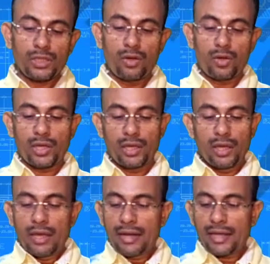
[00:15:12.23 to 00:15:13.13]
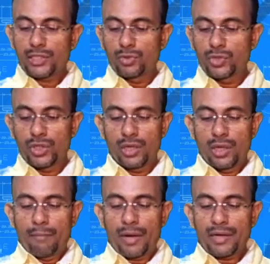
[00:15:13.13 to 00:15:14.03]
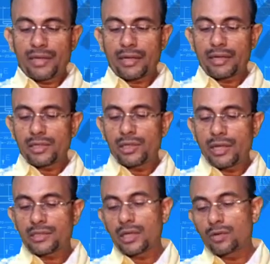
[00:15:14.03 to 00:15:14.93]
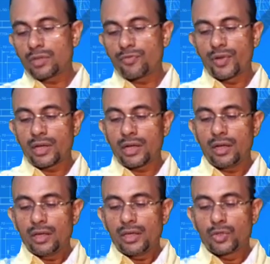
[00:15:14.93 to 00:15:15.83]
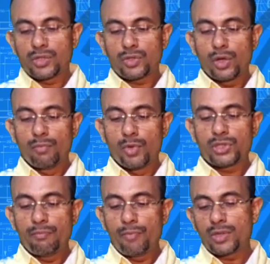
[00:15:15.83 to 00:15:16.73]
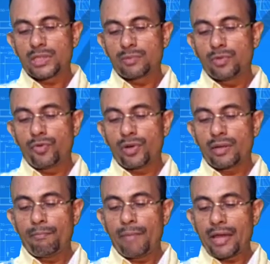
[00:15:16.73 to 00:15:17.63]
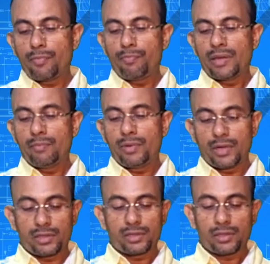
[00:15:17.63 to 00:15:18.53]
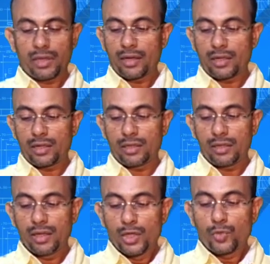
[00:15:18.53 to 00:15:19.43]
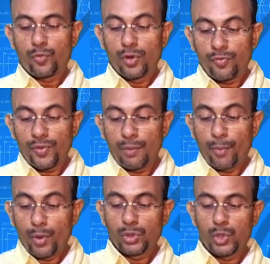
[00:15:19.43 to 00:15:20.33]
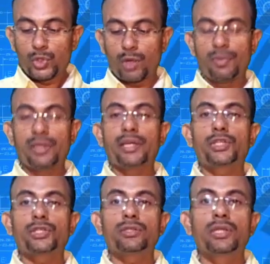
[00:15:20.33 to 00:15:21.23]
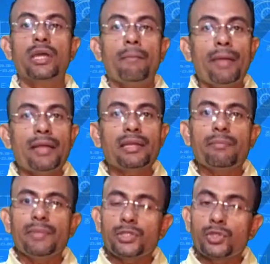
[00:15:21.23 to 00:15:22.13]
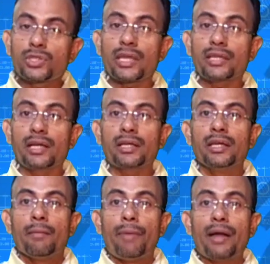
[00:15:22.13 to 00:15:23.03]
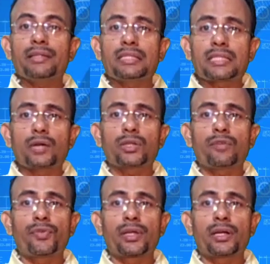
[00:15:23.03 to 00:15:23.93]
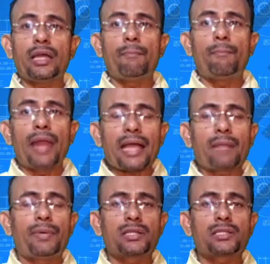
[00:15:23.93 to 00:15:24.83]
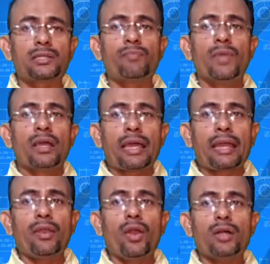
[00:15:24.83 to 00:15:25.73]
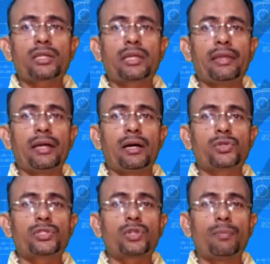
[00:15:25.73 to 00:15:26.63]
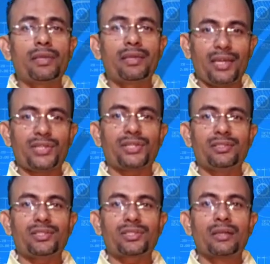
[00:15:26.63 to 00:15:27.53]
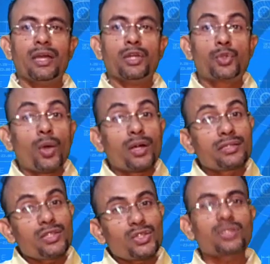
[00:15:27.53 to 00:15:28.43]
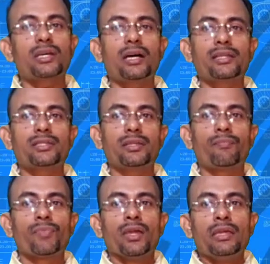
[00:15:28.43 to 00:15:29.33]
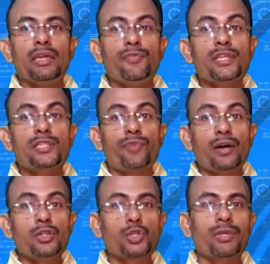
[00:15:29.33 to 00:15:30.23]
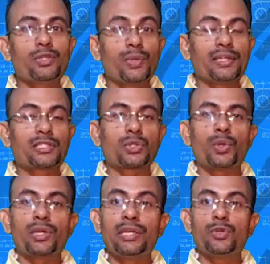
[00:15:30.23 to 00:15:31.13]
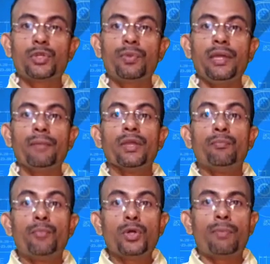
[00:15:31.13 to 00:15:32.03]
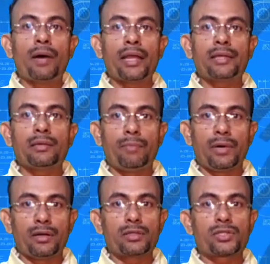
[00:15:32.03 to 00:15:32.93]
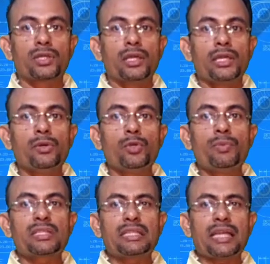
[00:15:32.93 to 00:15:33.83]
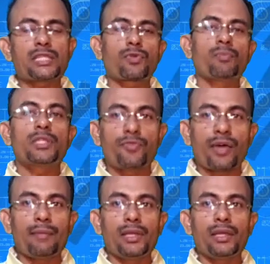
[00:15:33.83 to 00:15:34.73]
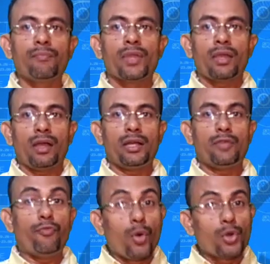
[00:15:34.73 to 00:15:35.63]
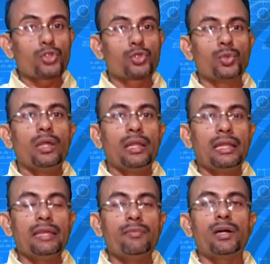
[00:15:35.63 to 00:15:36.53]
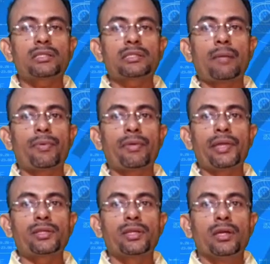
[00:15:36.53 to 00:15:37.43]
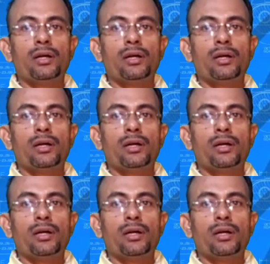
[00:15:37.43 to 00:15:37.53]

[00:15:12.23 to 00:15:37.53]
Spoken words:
Okay, next you see, but in a country like South Africa, it was almost impossible for a man of my birth and color to fulfill both those obligations. Mandela means to say that, but in South Africa, a black person cannot carry out his obligations towards his society. If he is found to be doing so, he would be put behind the bars. He would be snatched from his family and forced to live a separate